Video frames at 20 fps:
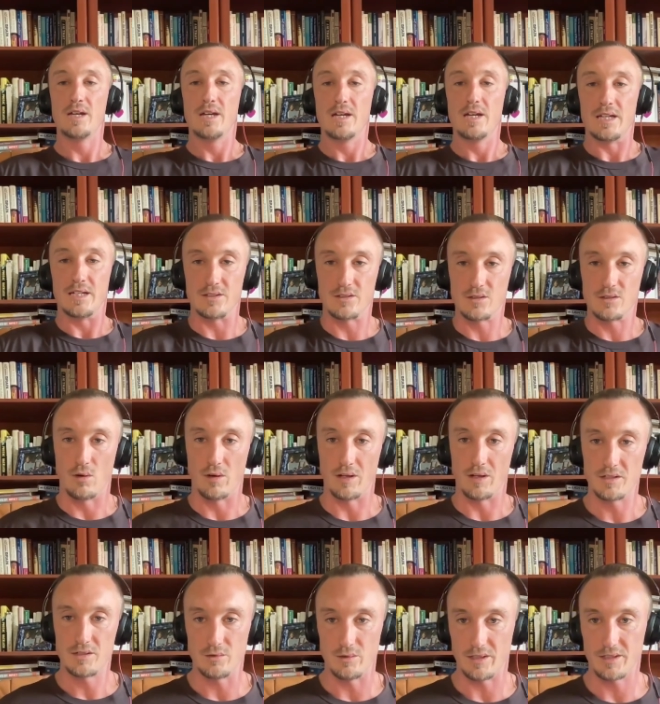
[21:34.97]
is going
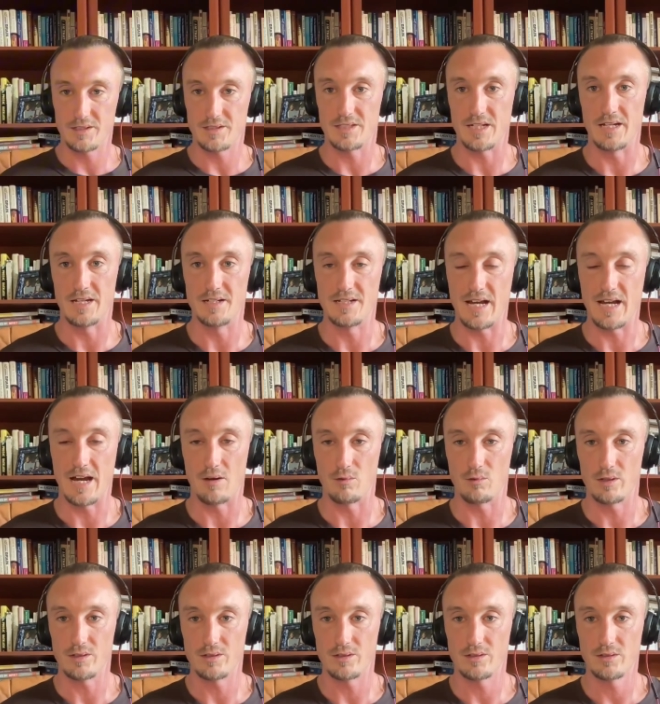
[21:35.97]
to extend
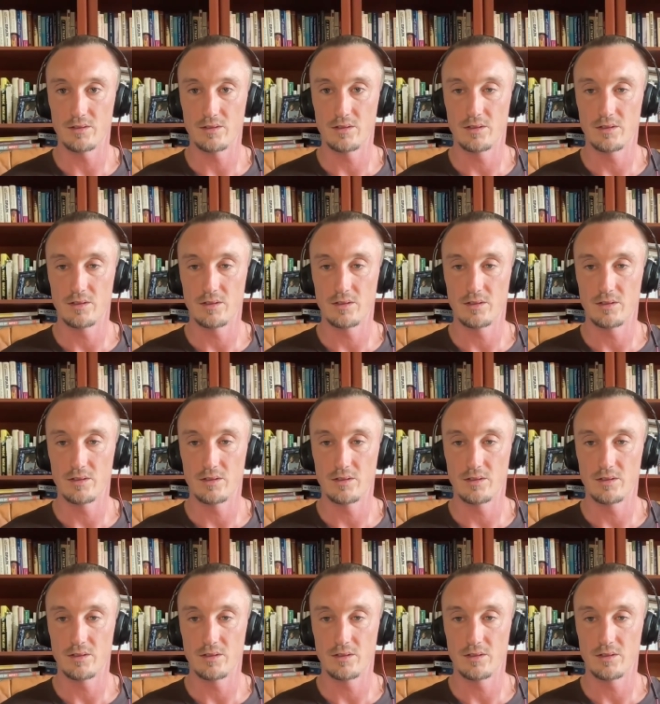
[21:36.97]
downwards.